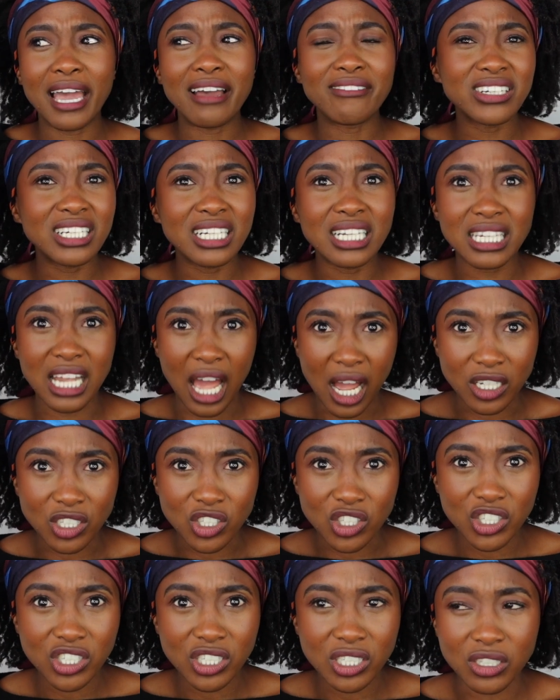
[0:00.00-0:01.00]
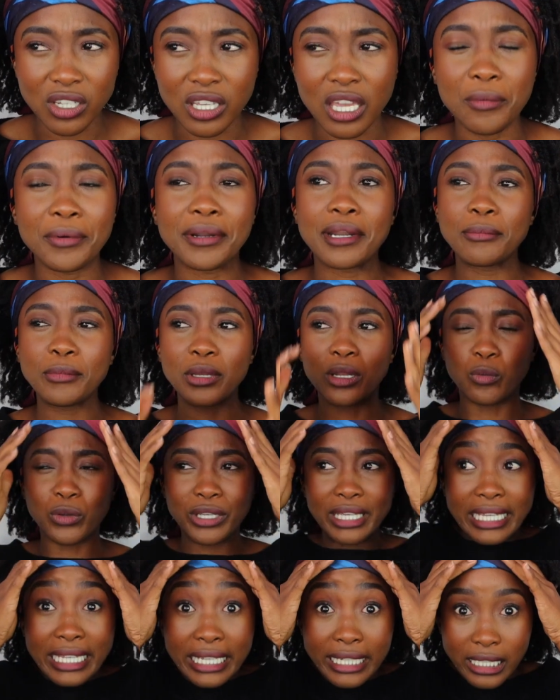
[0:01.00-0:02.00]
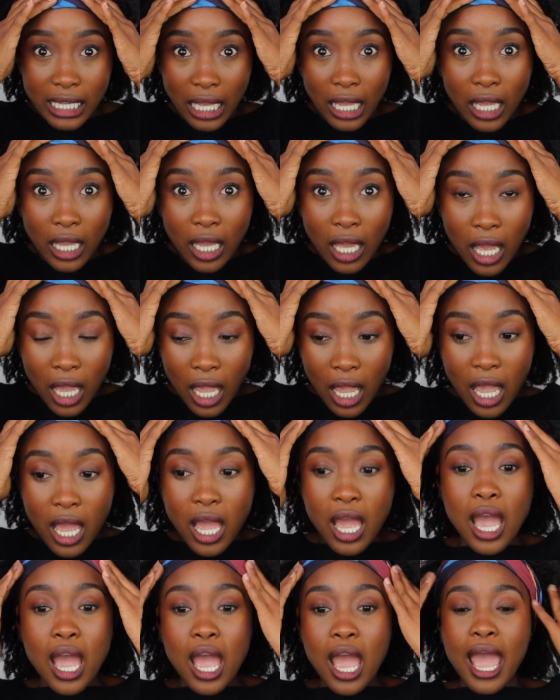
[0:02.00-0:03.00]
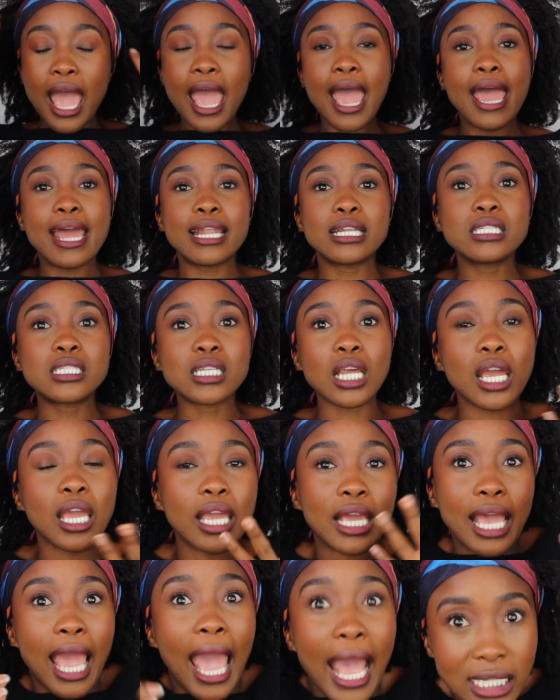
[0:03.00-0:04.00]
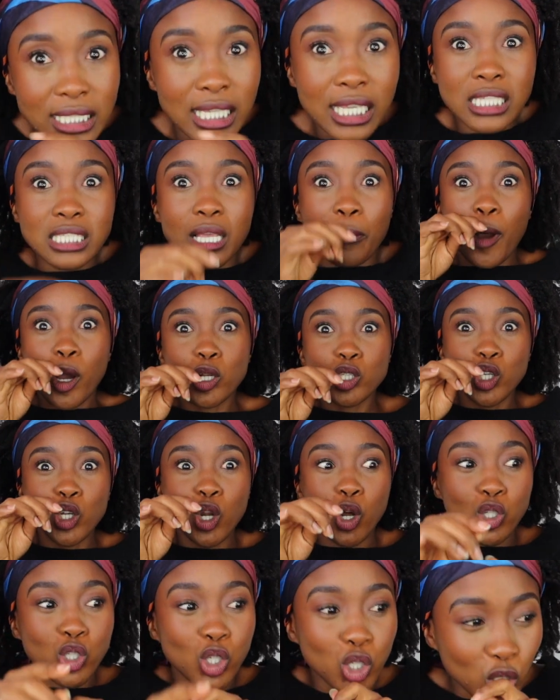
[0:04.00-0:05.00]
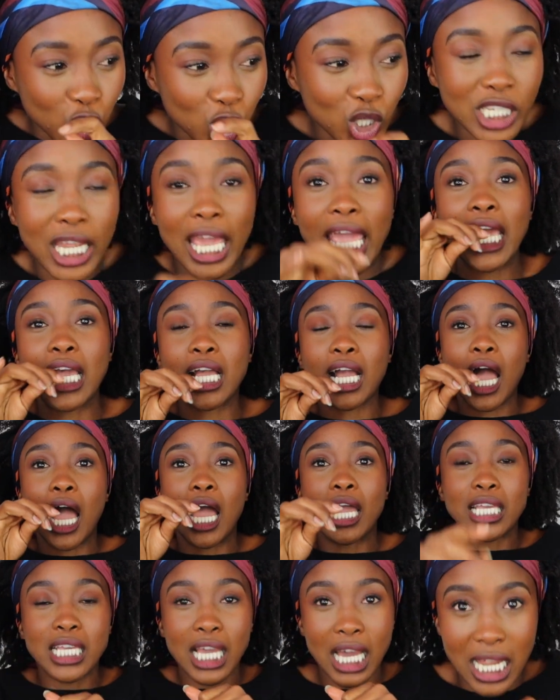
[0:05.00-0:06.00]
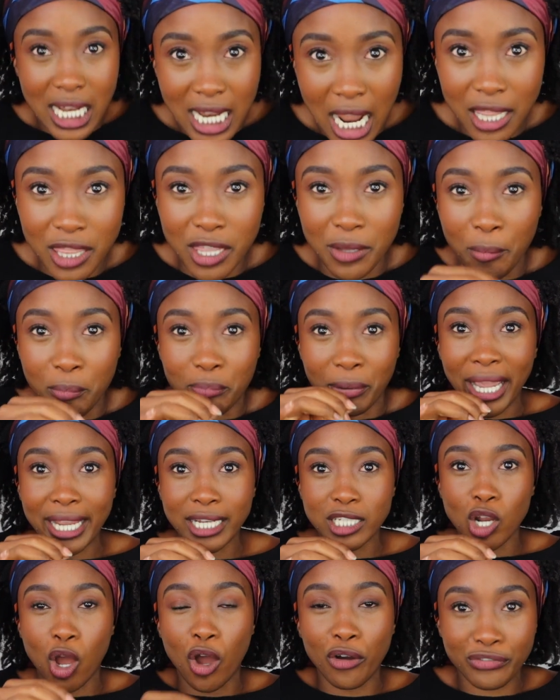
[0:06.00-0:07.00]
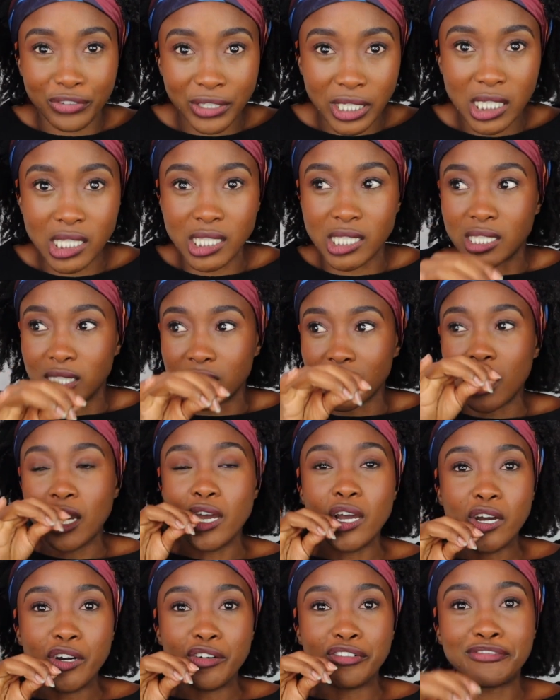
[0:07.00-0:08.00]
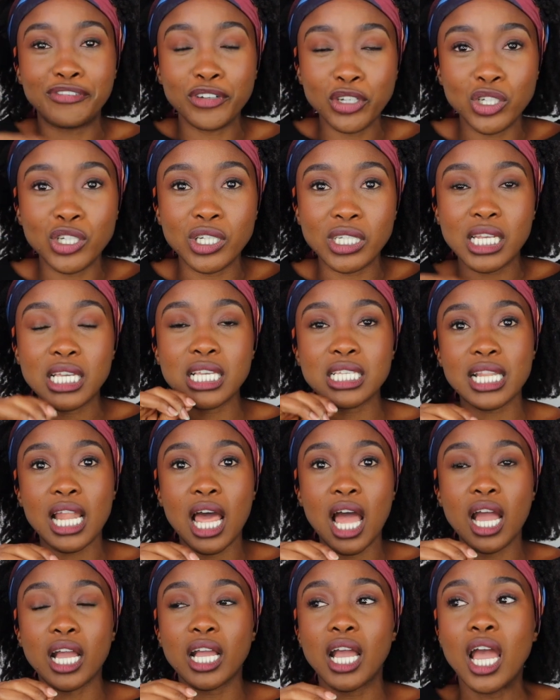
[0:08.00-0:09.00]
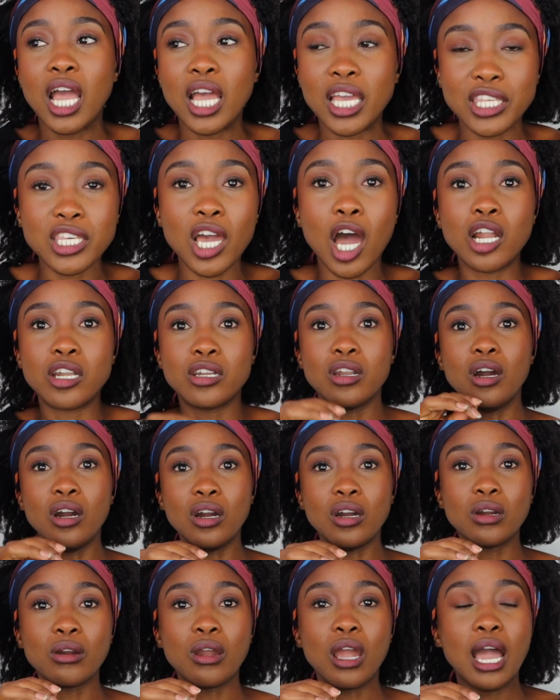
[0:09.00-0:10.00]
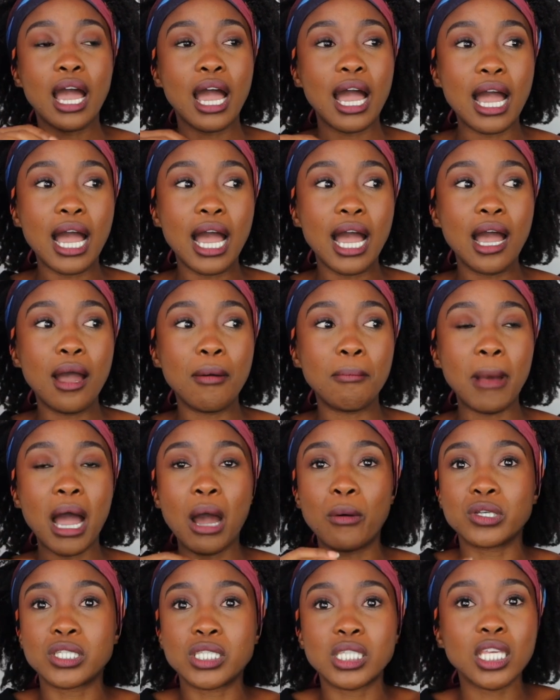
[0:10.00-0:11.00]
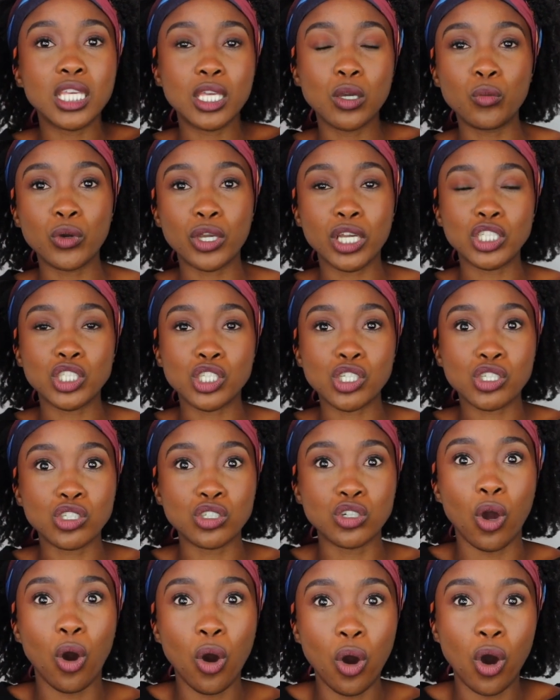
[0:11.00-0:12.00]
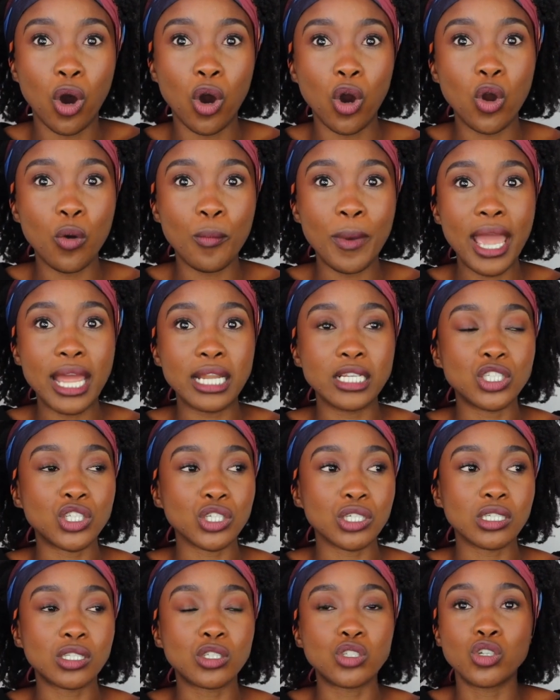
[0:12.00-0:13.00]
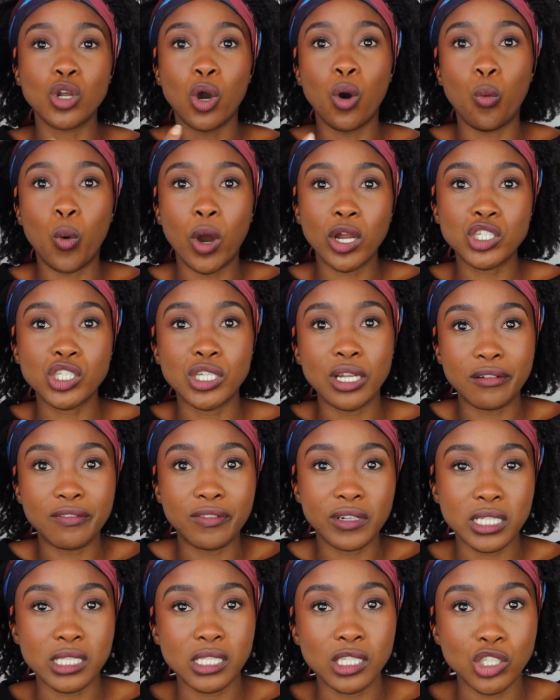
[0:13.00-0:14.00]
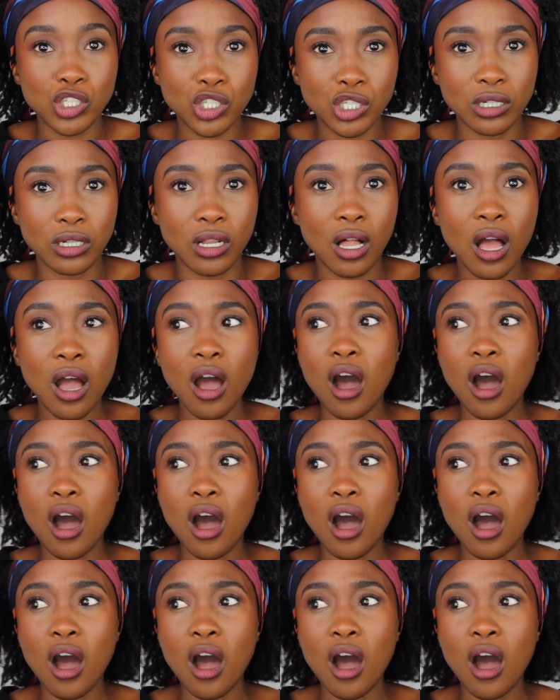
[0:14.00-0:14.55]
having lunch, you get what I mean? We eating. And as he's about, you know, to take another bite of his food, he's like, yeah, no, I was thinking we can just go home and just, you know, watch Netflix and chill.